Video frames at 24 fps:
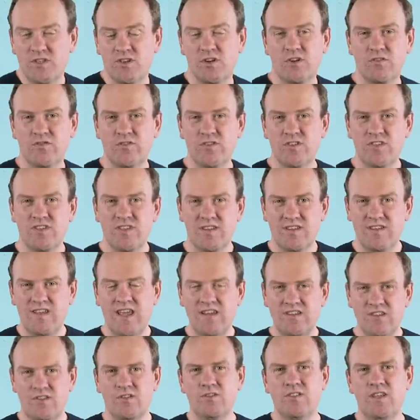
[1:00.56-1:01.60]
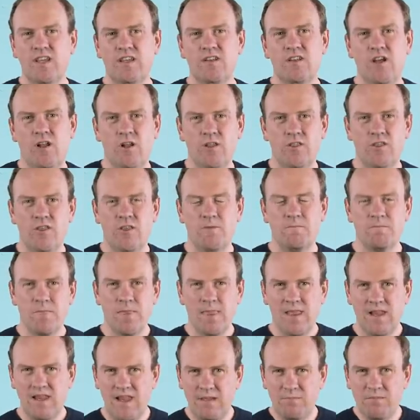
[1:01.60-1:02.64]
service thanks to technology.
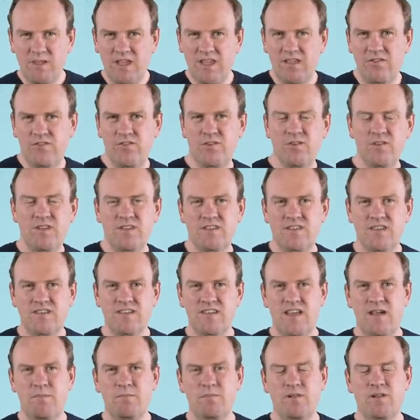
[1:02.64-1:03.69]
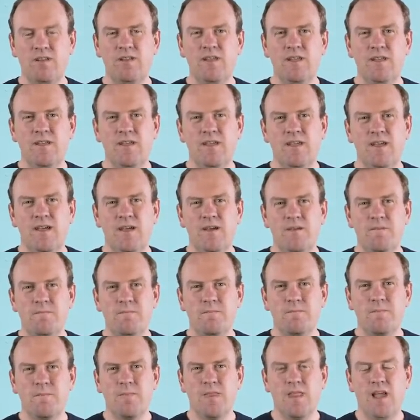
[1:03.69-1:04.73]
Let me give you this example.
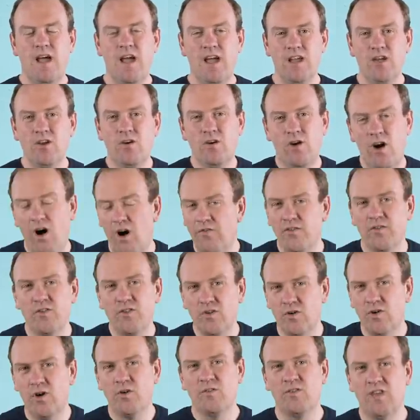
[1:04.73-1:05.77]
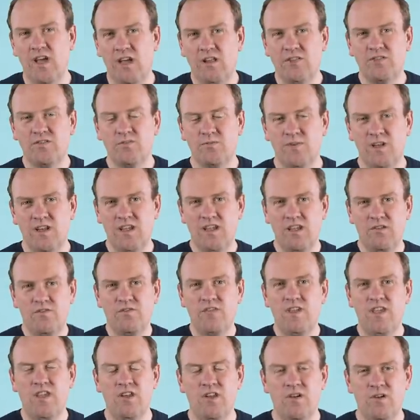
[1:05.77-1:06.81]
I go often to hotels when I
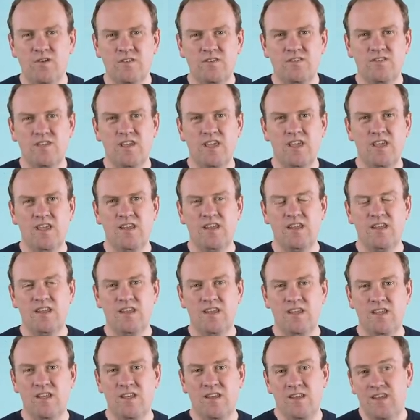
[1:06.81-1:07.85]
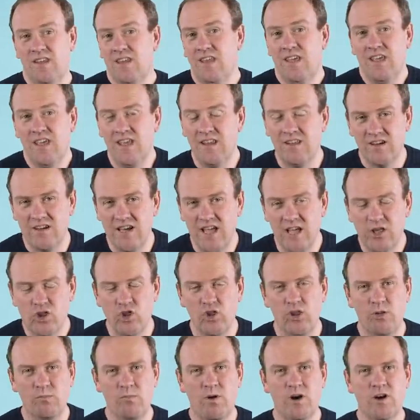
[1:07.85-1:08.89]
give keynotes in an
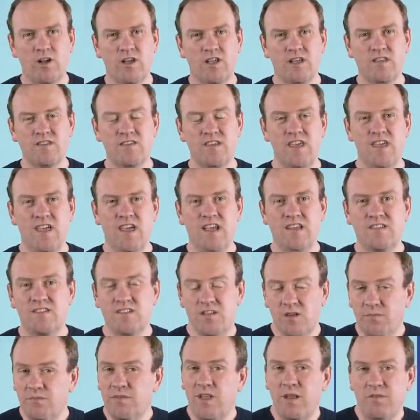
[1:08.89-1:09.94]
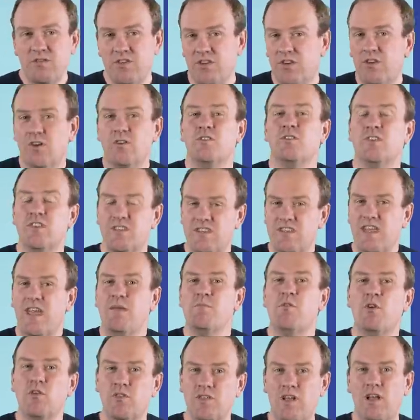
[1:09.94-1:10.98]
international markets. And sometimes you go to the
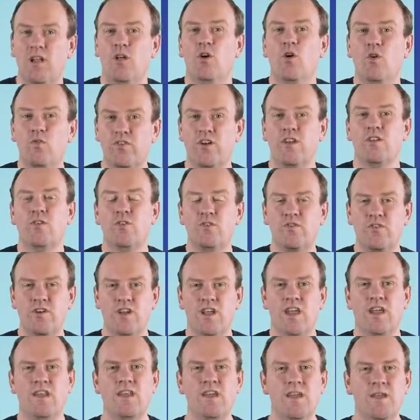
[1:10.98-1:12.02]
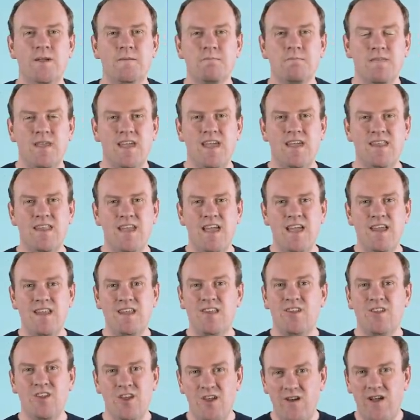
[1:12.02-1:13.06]
same hotel over and over again. And then
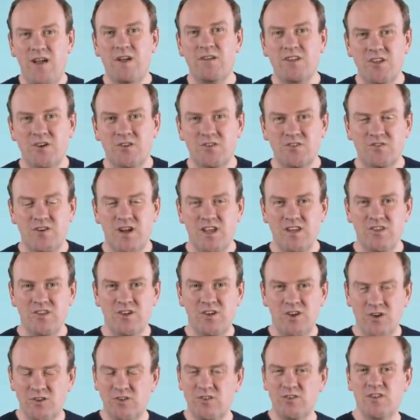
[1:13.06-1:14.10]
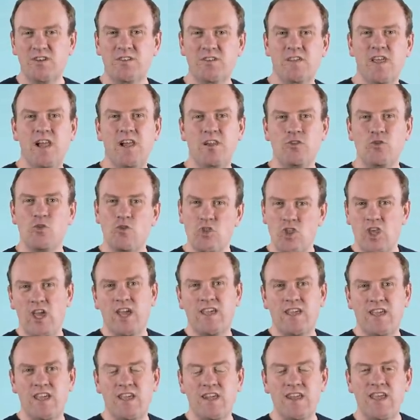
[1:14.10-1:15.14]
you know how it goes, right? You go to the hotel, you
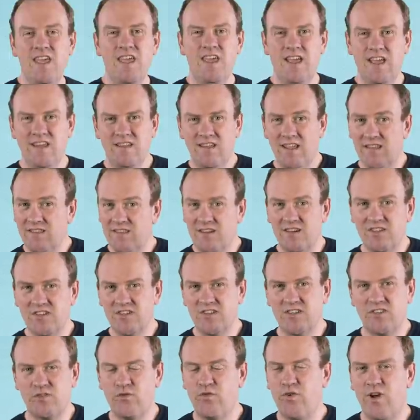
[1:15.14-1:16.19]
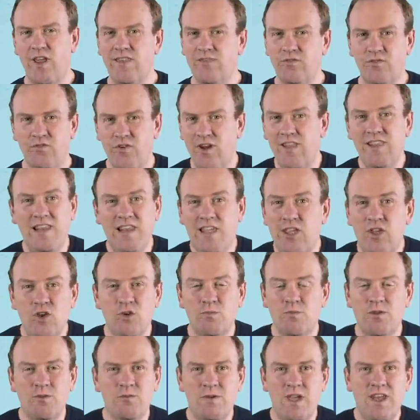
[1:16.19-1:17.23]
check in, and then there's this friendly
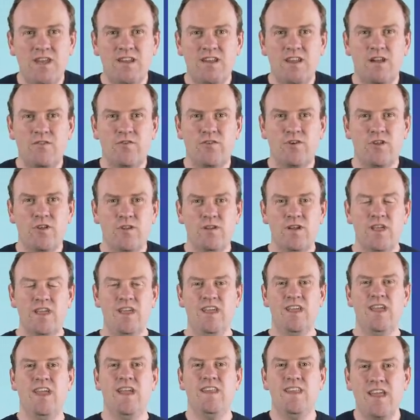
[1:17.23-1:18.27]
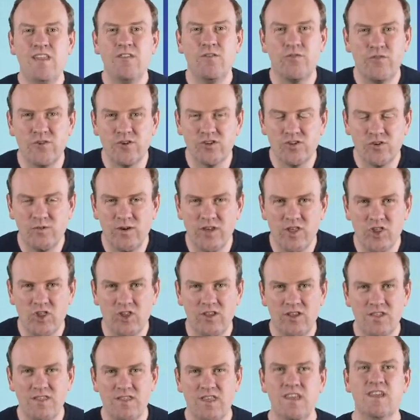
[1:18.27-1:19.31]
human waiting there for you. And then the first
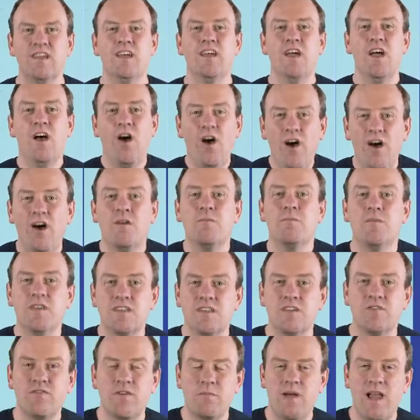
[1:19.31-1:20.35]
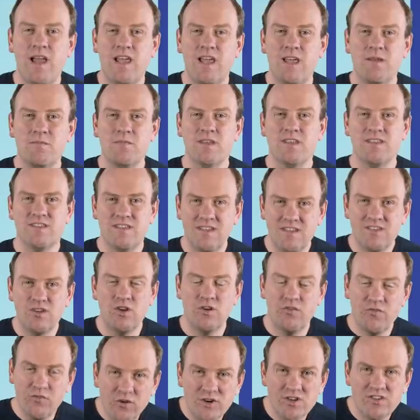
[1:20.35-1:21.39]
question is, "Ah, Mr. Van Belleghem, is this
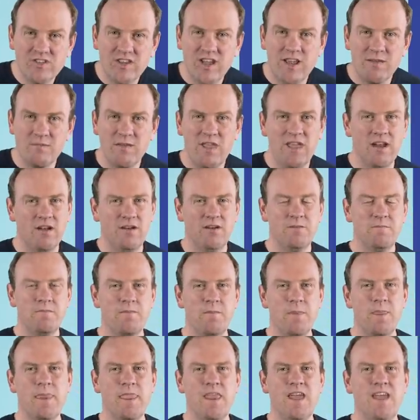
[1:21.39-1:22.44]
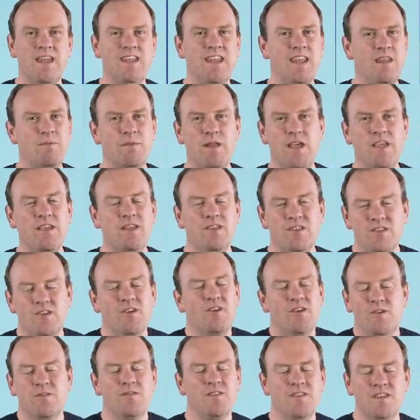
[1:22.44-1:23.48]
your first time here?" And then I'm like,
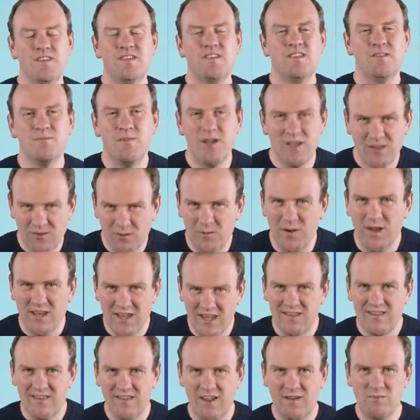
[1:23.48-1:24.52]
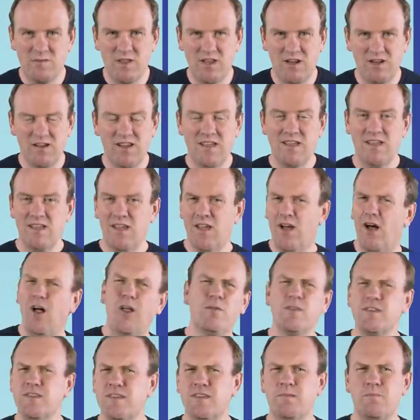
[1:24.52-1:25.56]
no, this is my 20th time here.
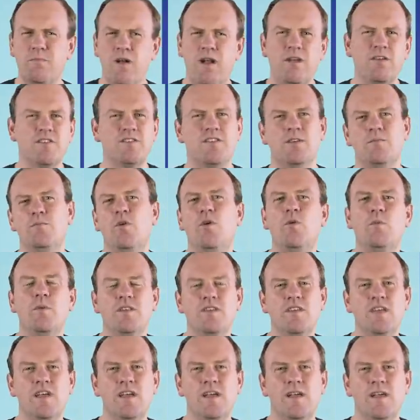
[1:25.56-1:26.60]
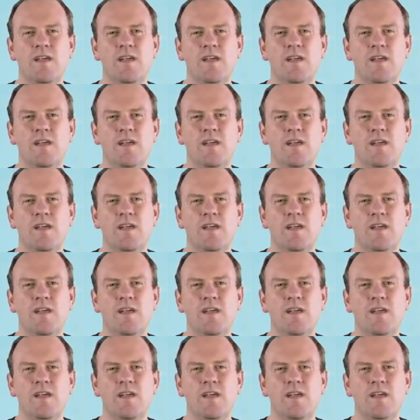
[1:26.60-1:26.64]
Always an embarrassing moment.